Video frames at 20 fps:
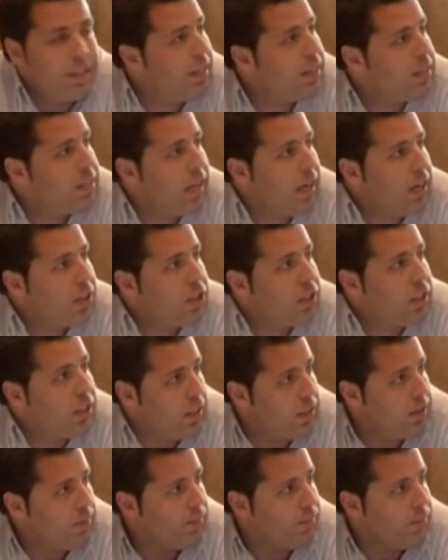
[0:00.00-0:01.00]
does
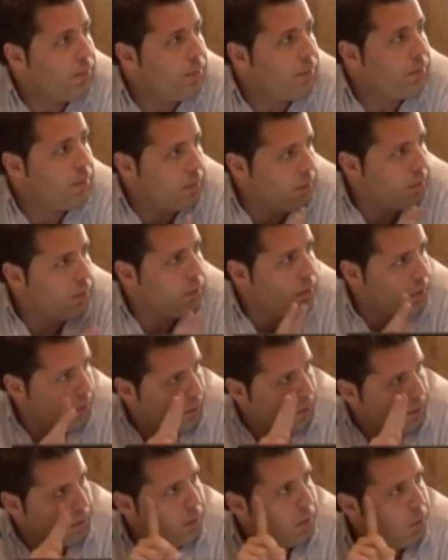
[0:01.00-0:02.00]
actually,
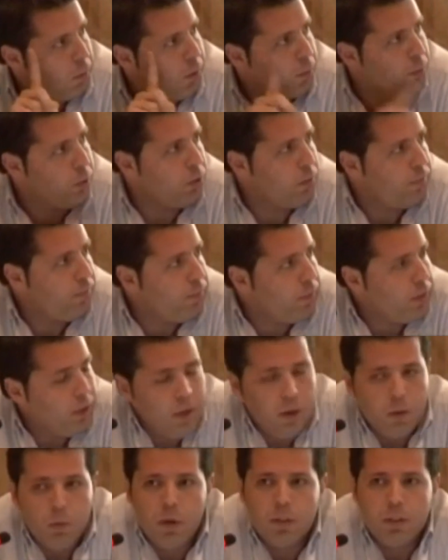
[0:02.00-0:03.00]
one more.
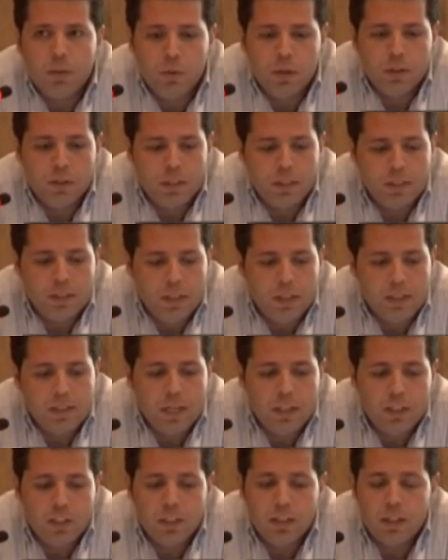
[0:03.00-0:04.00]
What this does
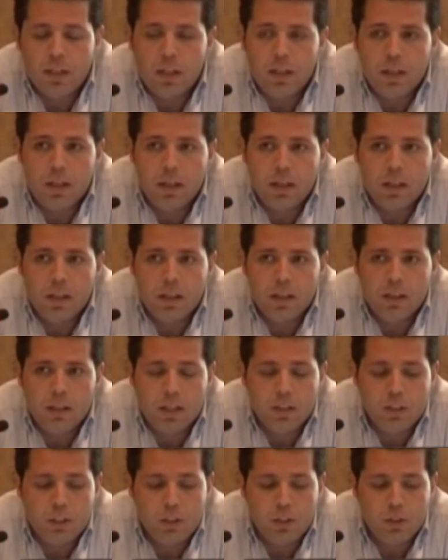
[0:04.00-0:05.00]
actually
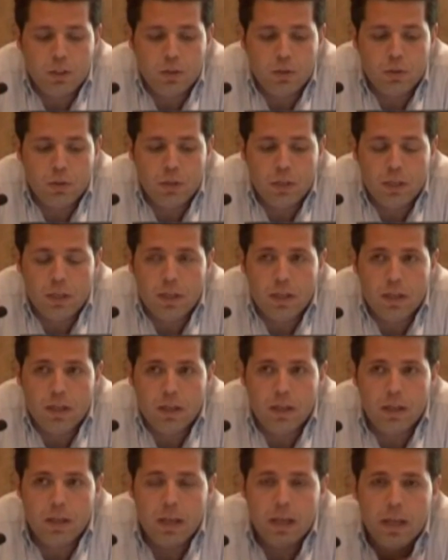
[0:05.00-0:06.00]
lets you
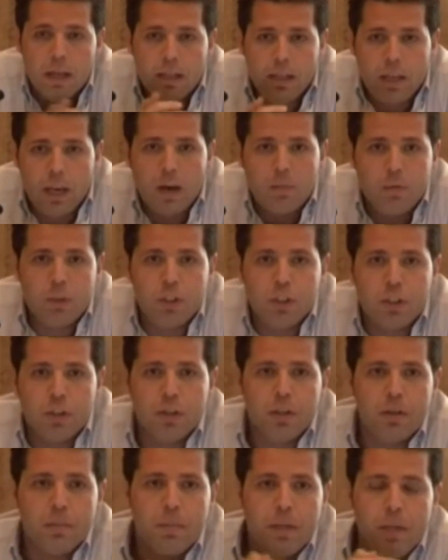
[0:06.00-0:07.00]

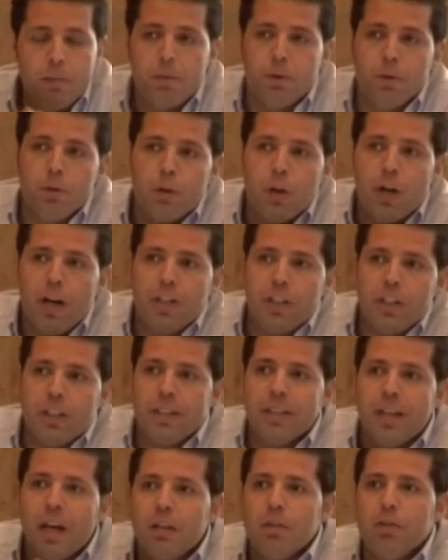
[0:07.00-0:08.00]
capture people who are actually
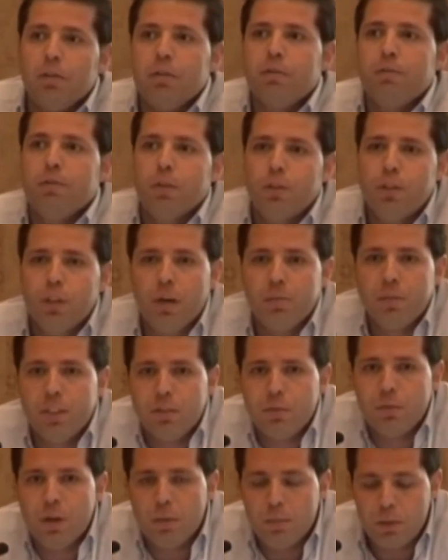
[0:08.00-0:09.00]
not looking for jobs
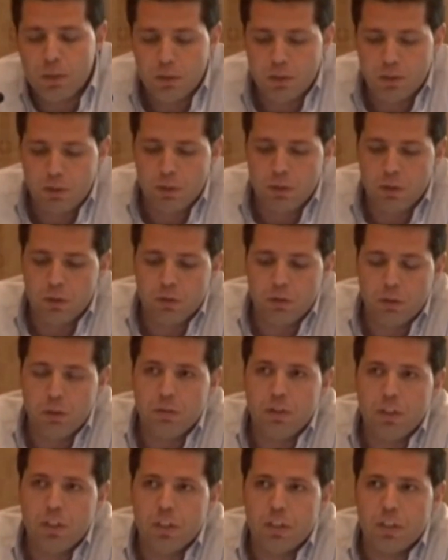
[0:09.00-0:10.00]
as well, because
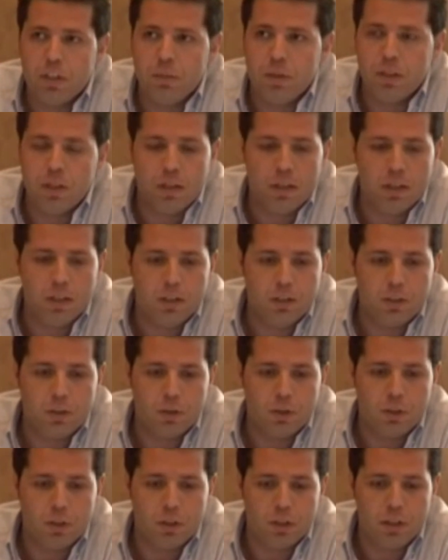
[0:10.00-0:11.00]
you're reaching them in a
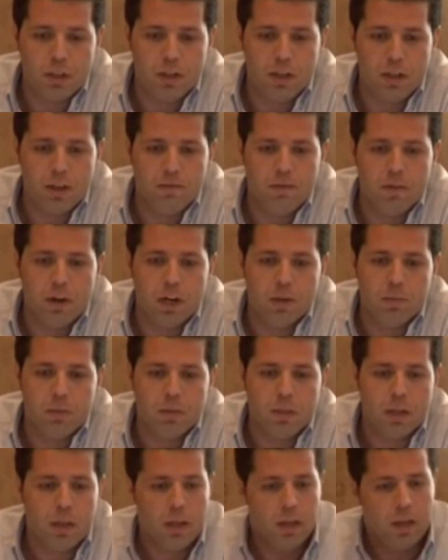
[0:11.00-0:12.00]
social environment.